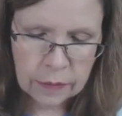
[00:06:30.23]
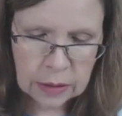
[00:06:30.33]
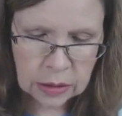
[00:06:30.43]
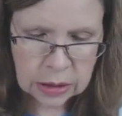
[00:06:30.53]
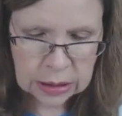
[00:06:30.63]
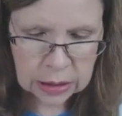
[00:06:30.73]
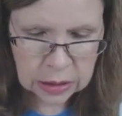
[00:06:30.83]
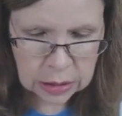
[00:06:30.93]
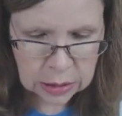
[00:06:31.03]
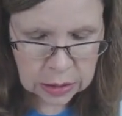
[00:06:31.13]
these
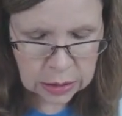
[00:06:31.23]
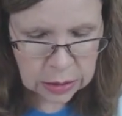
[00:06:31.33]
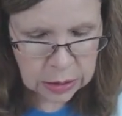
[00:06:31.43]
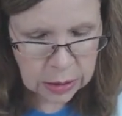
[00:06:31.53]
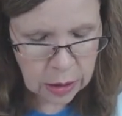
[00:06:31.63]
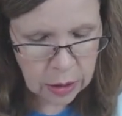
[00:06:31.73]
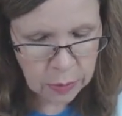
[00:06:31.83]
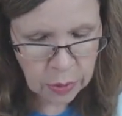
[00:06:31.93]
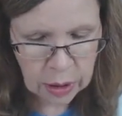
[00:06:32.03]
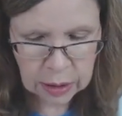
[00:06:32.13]
sentences are
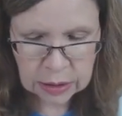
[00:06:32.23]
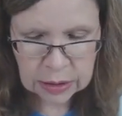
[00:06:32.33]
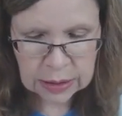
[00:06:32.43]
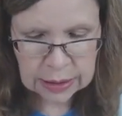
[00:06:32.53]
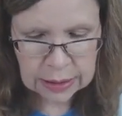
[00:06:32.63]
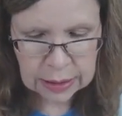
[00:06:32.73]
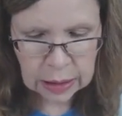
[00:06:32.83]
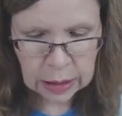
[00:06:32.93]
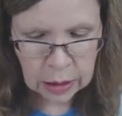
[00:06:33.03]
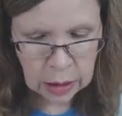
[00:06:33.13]

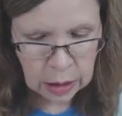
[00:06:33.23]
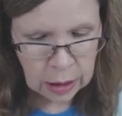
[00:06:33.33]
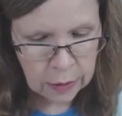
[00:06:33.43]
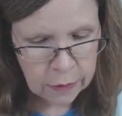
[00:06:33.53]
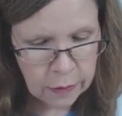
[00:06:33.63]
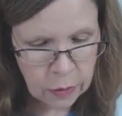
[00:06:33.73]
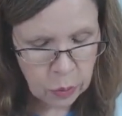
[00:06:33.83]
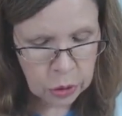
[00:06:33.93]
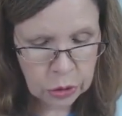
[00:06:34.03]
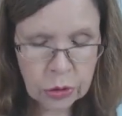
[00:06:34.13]
practicing the
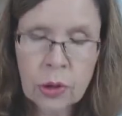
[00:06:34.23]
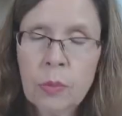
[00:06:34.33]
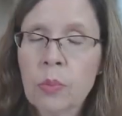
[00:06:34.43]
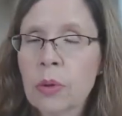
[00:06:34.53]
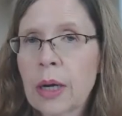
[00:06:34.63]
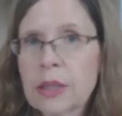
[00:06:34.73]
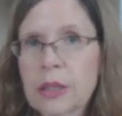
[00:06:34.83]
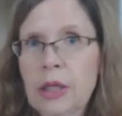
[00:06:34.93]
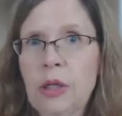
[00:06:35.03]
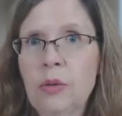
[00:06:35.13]
word
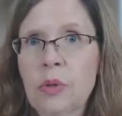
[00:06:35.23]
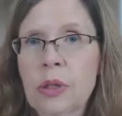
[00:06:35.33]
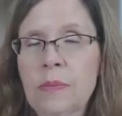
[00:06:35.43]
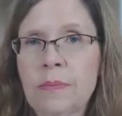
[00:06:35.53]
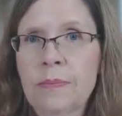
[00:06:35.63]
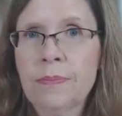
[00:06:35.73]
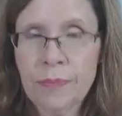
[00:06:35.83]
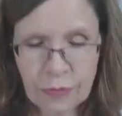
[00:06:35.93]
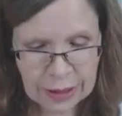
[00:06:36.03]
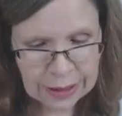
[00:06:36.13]
prosecute.
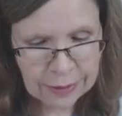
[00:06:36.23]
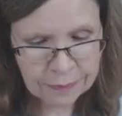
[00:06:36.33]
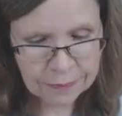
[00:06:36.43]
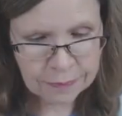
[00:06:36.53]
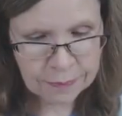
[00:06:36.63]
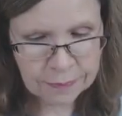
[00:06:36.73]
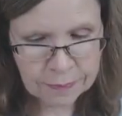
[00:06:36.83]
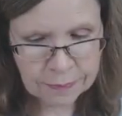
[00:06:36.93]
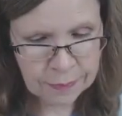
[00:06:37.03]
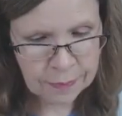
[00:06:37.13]
Ready?
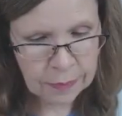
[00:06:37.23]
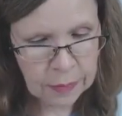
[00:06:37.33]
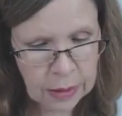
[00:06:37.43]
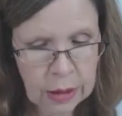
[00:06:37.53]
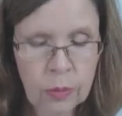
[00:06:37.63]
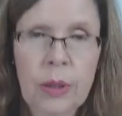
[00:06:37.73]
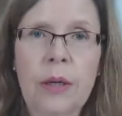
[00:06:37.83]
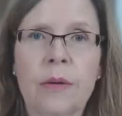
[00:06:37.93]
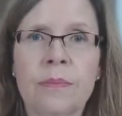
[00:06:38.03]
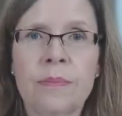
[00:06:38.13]
Here we go.